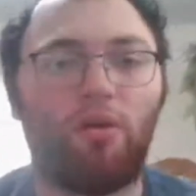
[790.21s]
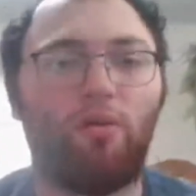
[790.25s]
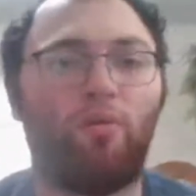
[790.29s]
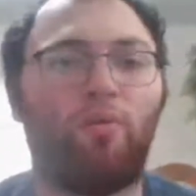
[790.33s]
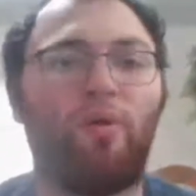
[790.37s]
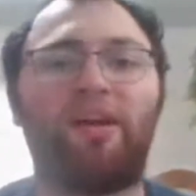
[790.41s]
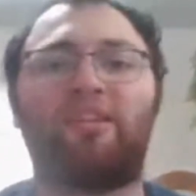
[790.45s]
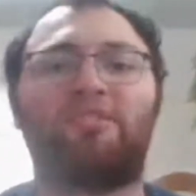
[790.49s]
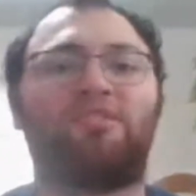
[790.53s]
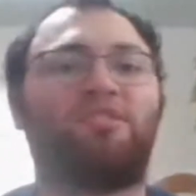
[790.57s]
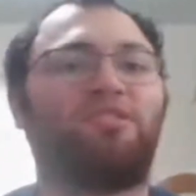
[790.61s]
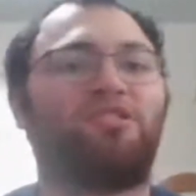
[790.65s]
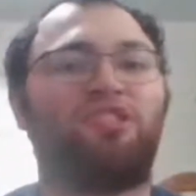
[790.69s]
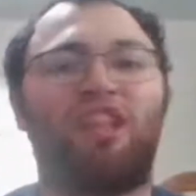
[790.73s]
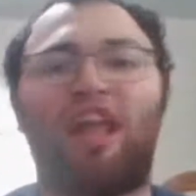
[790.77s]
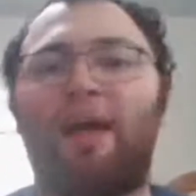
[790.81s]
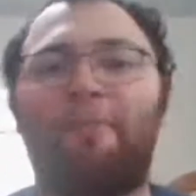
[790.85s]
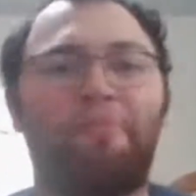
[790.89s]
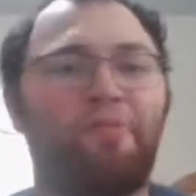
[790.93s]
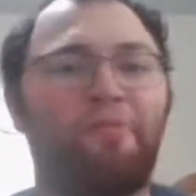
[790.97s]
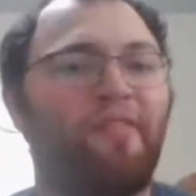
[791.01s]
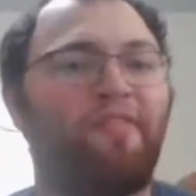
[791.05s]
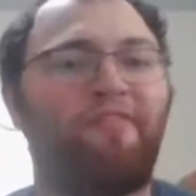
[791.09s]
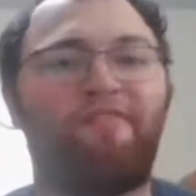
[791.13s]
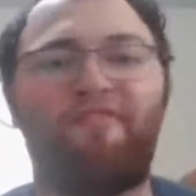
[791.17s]
What a
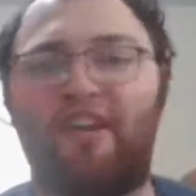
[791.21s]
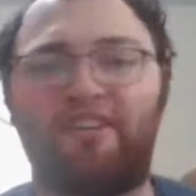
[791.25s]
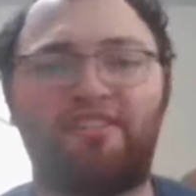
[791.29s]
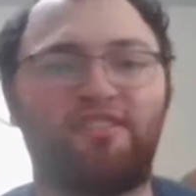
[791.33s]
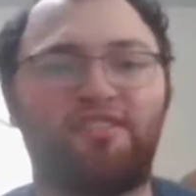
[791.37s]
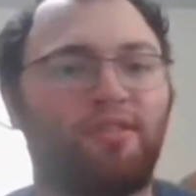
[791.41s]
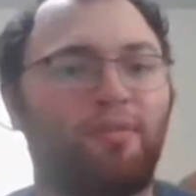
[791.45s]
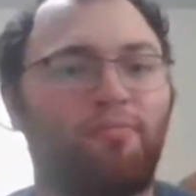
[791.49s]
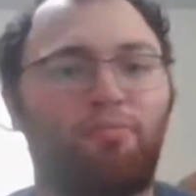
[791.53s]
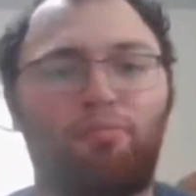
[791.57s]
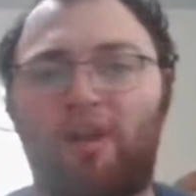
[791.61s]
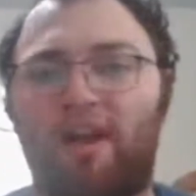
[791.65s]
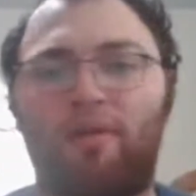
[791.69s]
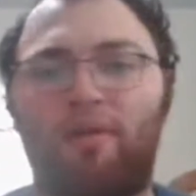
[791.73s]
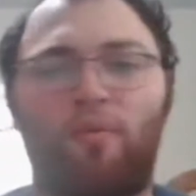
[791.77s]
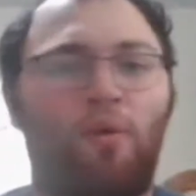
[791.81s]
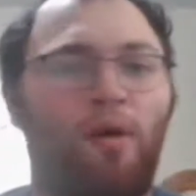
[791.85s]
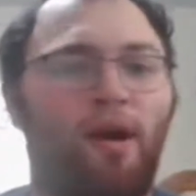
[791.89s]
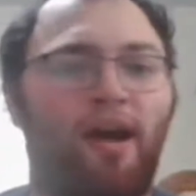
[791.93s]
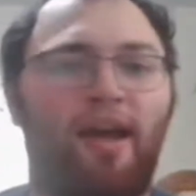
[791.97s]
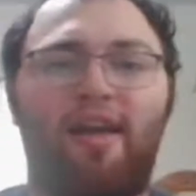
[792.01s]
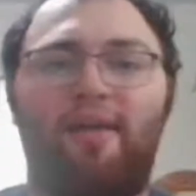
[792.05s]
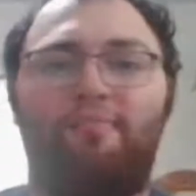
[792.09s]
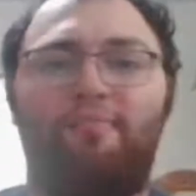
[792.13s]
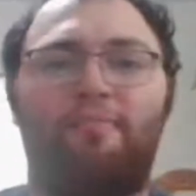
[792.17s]
slap in the face to Bray
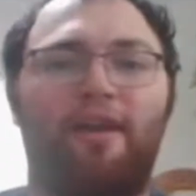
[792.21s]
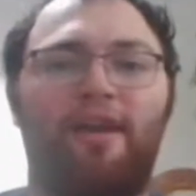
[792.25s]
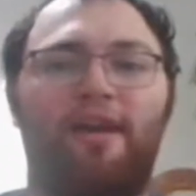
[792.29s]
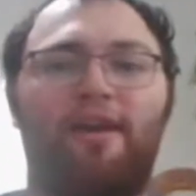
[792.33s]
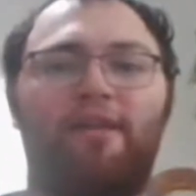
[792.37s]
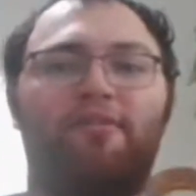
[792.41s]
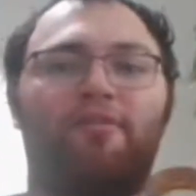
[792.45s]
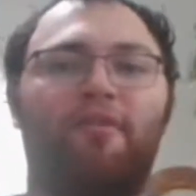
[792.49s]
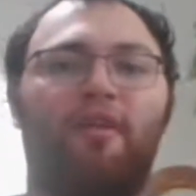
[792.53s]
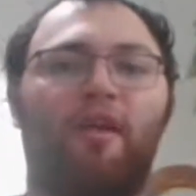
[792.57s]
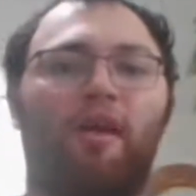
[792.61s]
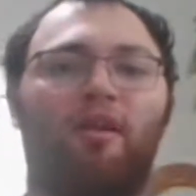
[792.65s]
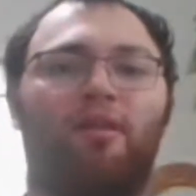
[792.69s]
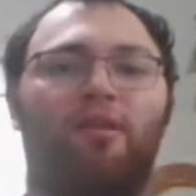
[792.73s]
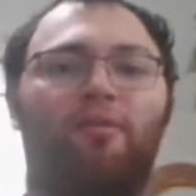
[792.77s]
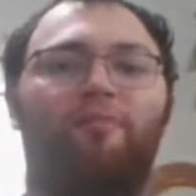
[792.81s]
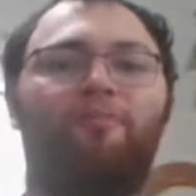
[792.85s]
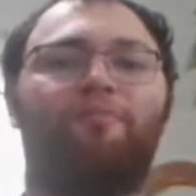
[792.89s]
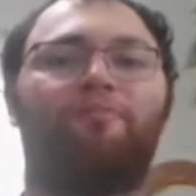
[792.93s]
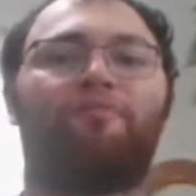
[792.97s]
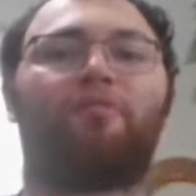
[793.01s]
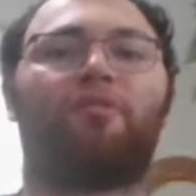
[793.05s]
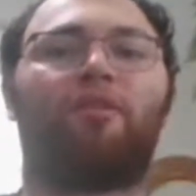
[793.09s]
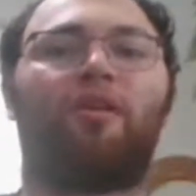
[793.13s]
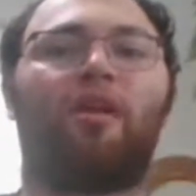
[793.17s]
Wyatt, man.
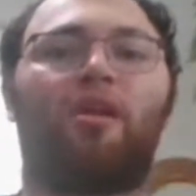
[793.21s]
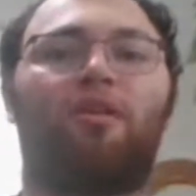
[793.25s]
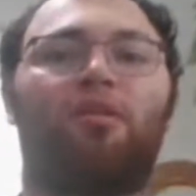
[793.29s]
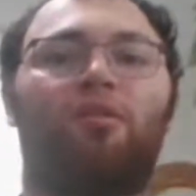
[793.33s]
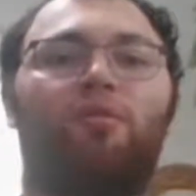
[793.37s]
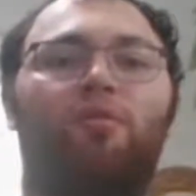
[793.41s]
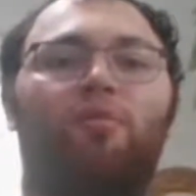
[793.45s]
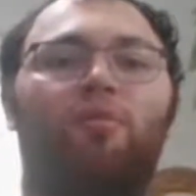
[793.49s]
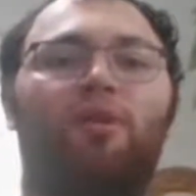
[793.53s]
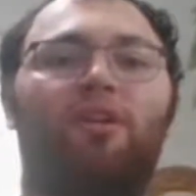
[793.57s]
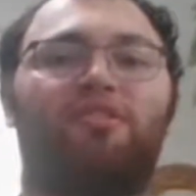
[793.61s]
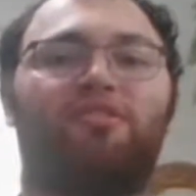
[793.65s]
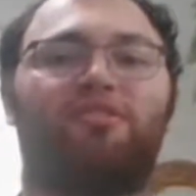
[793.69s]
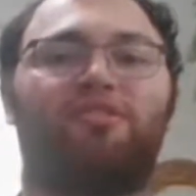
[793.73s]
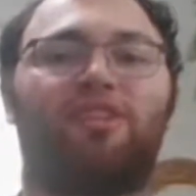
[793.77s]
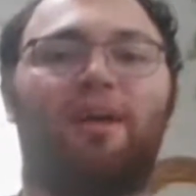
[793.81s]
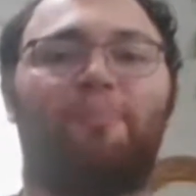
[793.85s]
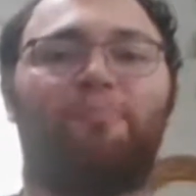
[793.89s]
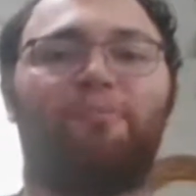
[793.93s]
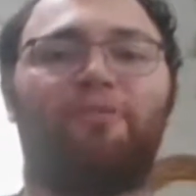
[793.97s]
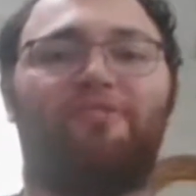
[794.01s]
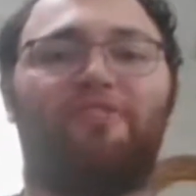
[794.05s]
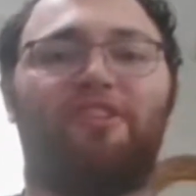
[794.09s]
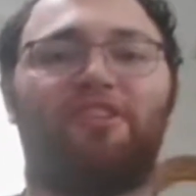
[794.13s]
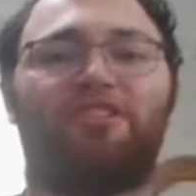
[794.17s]
What a
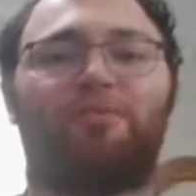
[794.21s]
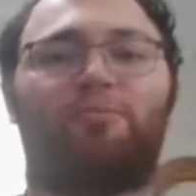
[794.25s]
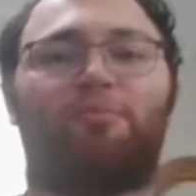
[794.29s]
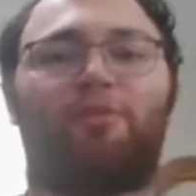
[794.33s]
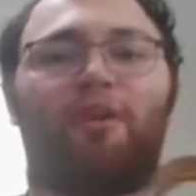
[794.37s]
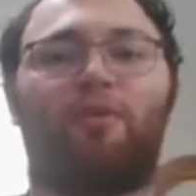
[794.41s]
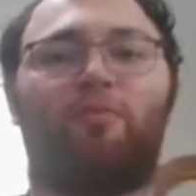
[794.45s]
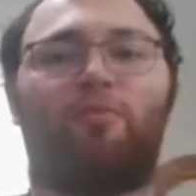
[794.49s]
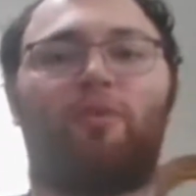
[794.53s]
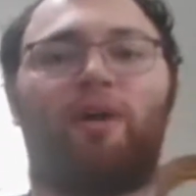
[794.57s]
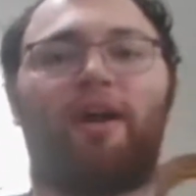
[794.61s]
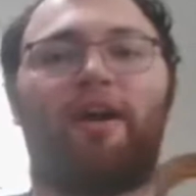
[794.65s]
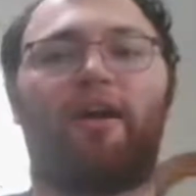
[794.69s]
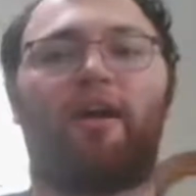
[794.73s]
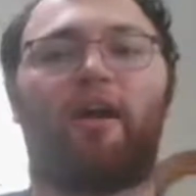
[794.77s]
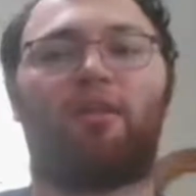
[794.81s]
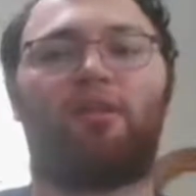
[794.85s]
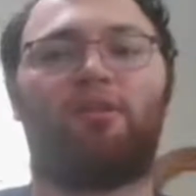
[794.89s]
slap in the face to Bray Wyatt.